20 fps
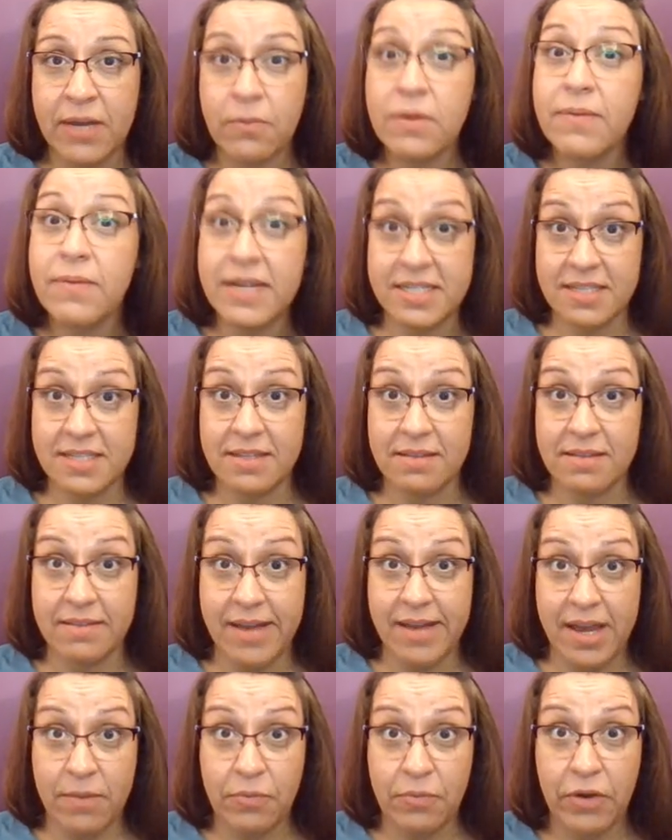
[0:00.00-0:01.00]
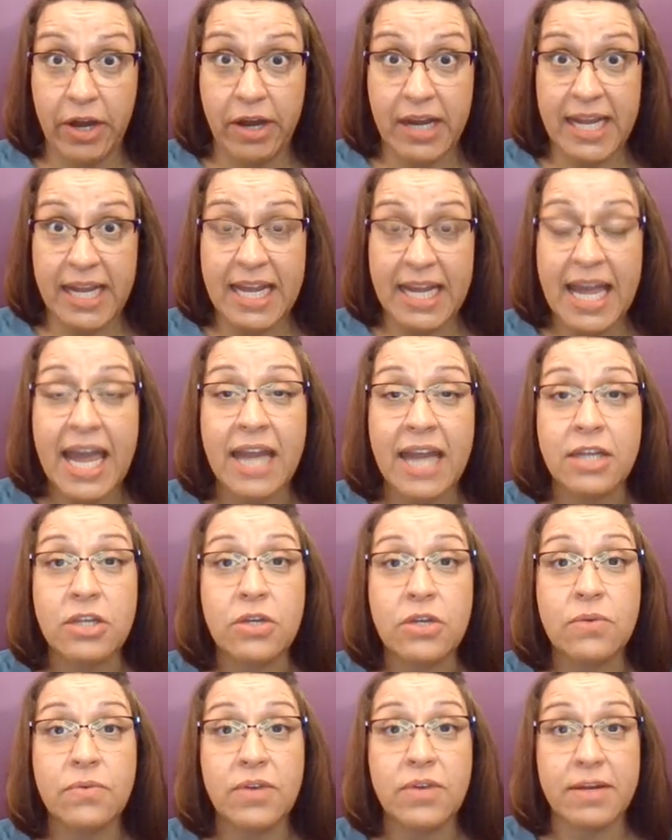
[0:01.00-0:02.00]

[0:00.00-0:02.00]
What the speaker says: we went to the library and you were